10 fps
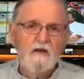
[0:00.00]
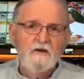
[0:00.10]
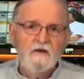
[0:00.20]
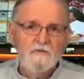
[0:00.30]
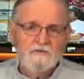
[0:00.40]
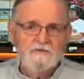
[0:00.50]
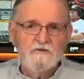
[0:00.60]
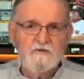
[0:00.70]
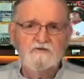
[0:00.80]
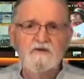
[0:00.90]

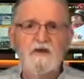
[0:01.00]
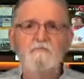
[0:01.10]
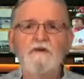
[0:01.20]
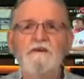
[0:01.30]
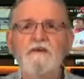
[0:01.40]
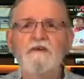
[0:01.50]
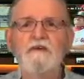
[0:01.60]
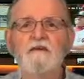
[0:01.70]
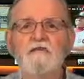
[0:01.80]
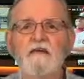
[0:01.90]
Wichita State went to
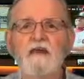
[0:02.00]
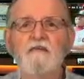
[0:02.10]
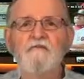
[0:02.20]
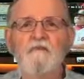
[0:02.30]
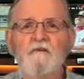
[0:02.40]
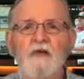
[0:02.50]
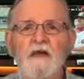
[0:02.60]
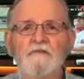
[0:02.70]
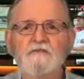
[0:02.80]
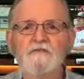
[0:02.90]
the Final Four
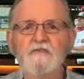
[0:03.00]
last